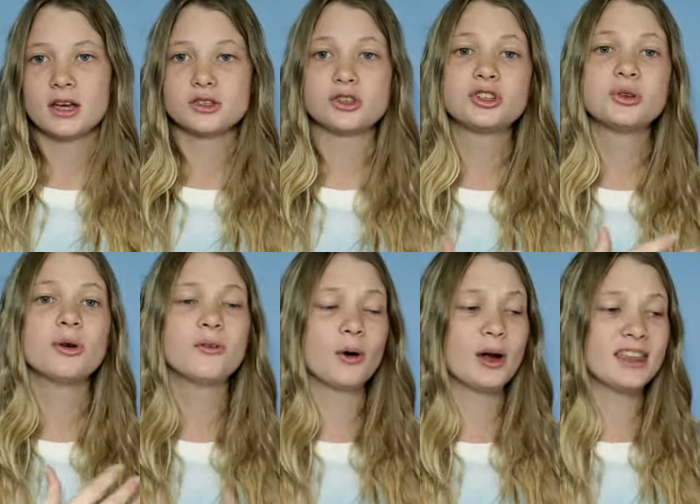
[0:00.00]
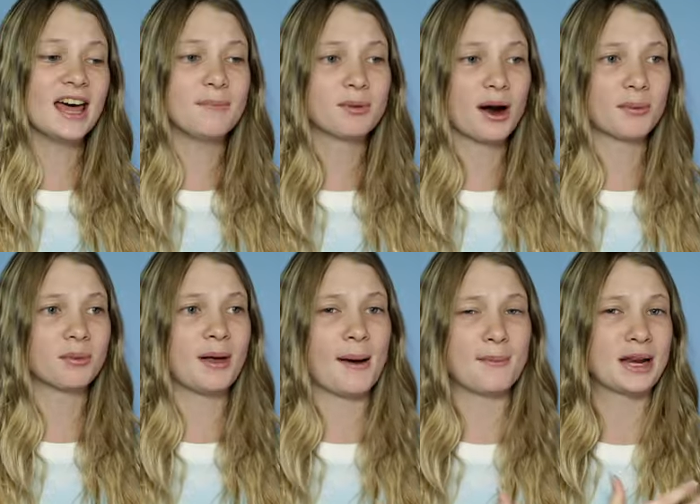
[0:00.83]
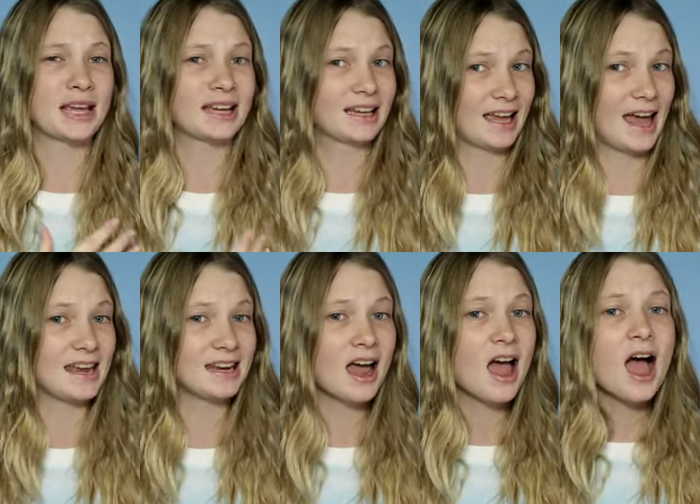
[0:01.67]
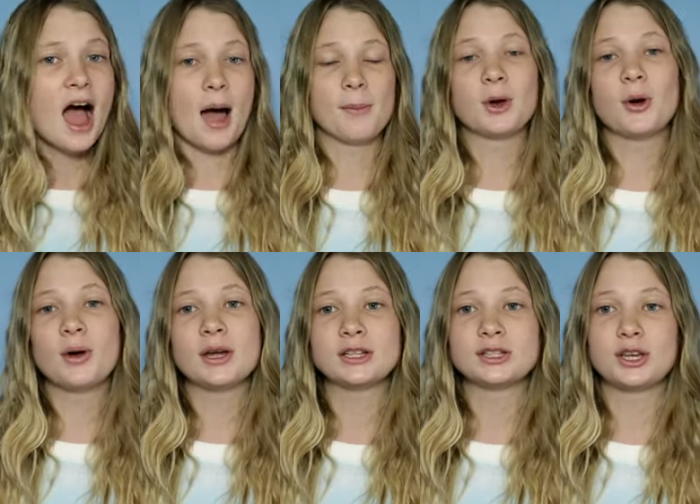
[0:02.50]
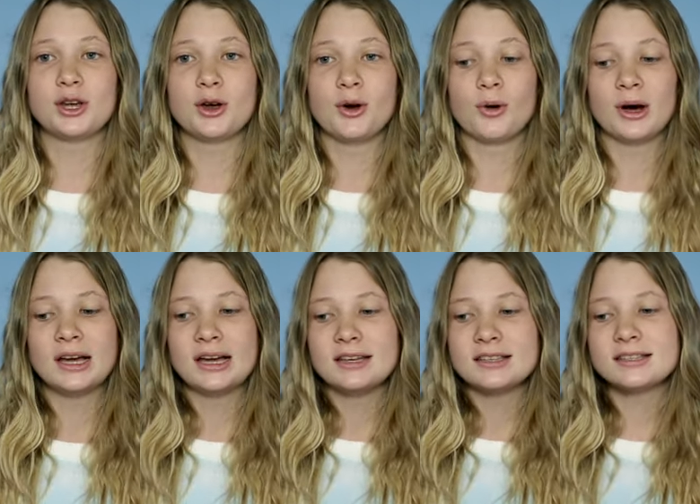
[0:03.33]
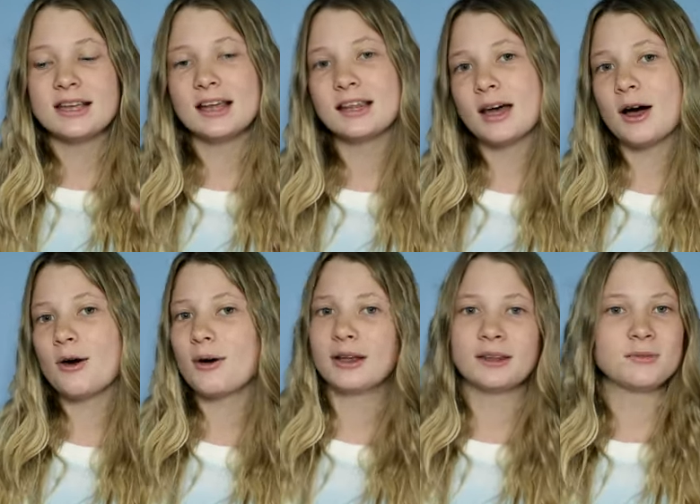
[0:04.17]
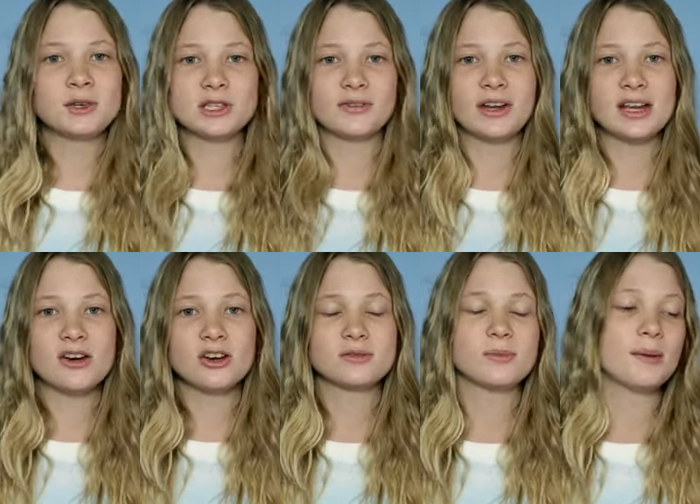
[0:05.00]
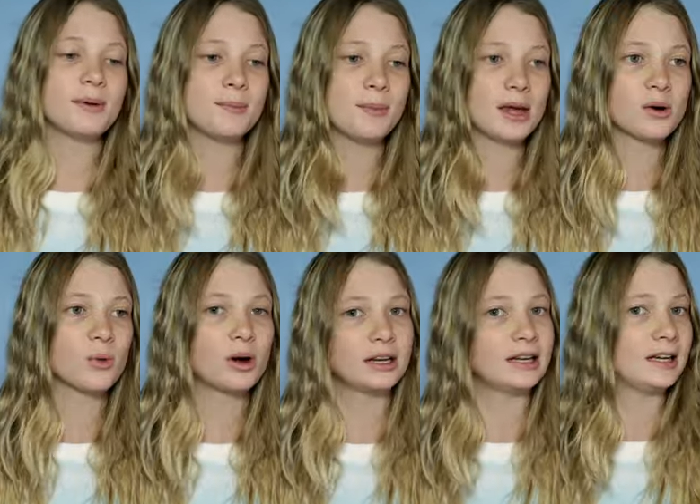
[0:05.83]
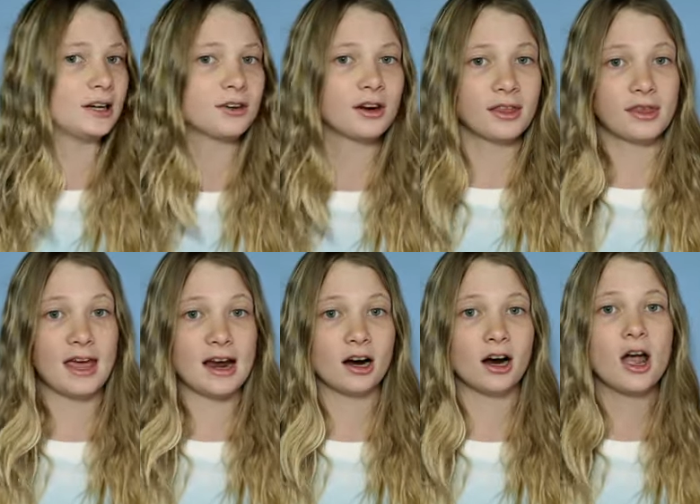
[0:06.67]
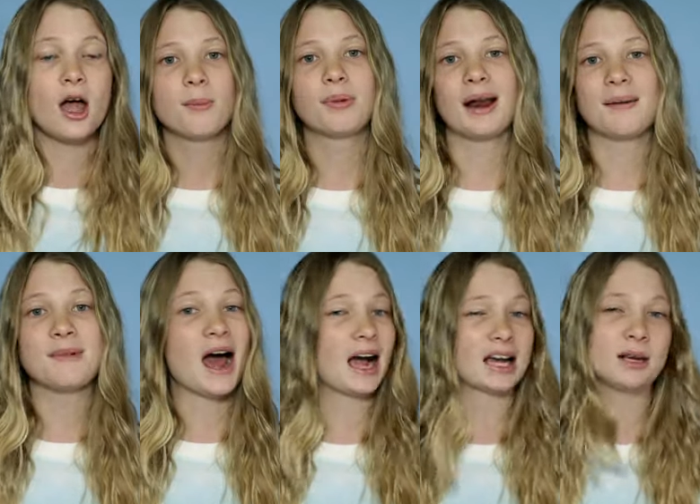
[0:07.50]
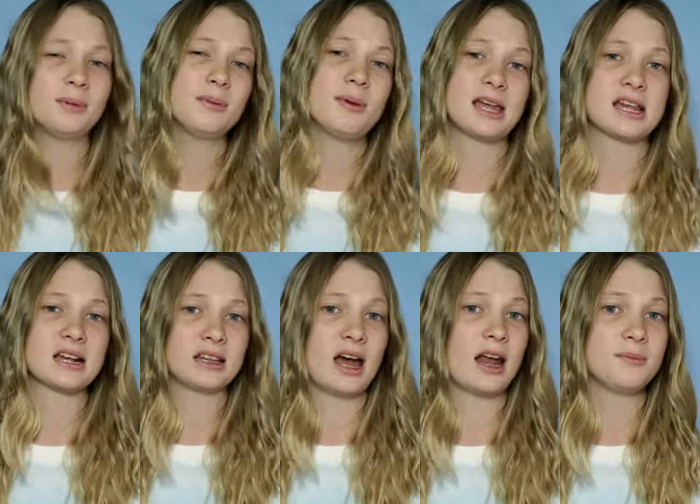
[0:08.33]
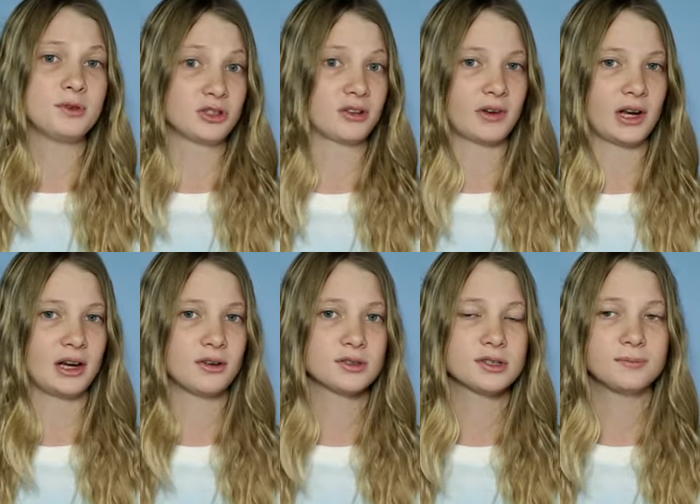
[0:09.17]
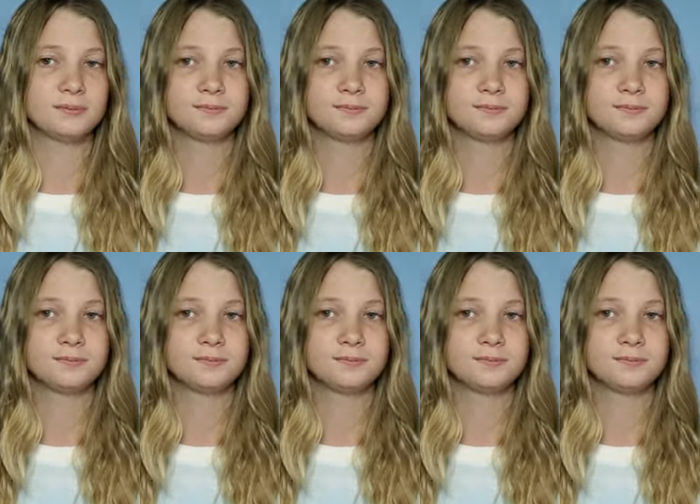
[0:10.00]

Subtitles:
So to avoid that problem happening again, I'm going to stay low on the music videos, maybe make one here and there, but I'm not going to be making a lot of music videos.